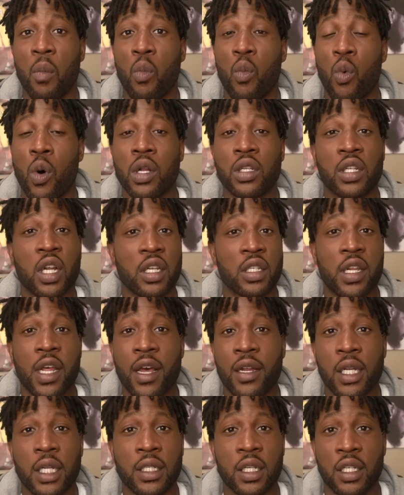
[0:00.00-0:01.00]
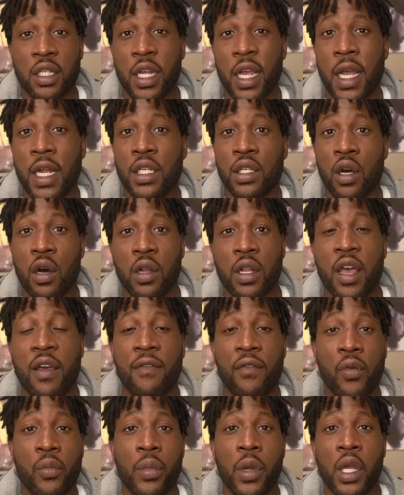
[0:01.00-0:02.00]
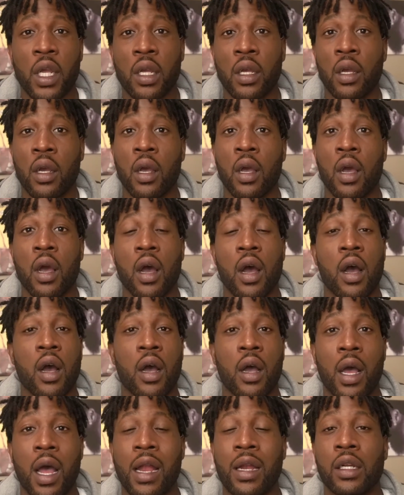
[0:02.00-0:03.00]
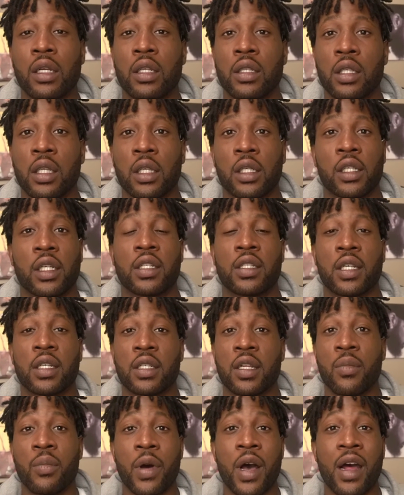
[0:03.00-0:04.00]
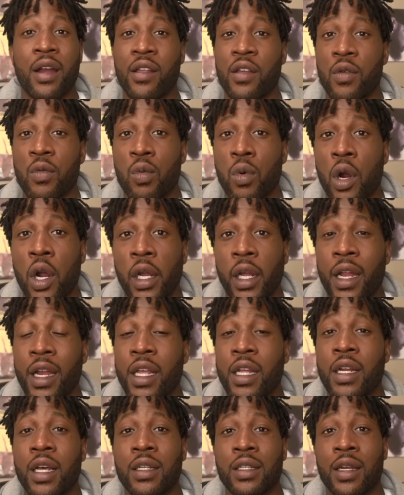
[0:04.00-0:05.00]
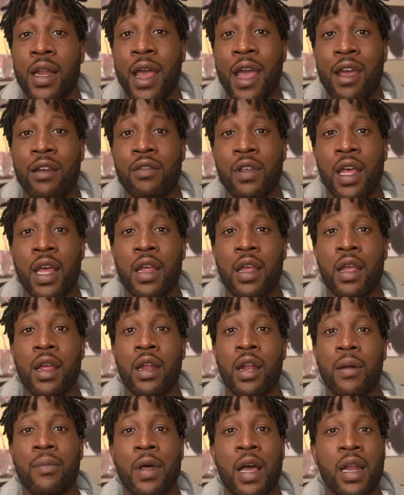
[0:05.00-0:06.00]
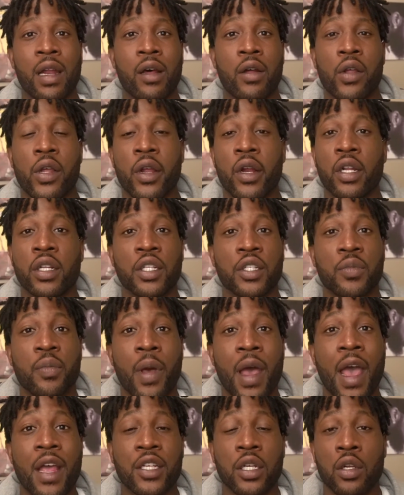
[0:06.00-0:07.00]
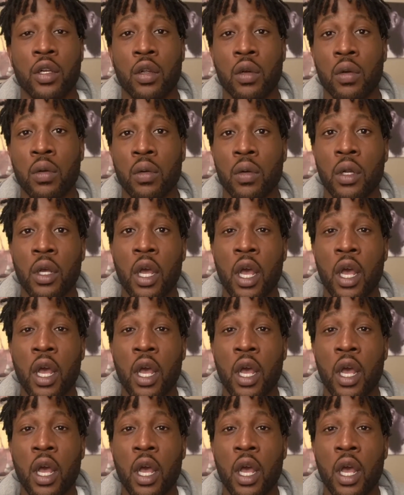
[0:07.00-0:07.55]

1 touchdown doesn't change all that for me. I need to see a consistent body of work, and he doesn't have that. And I'm not out here to just bash a dude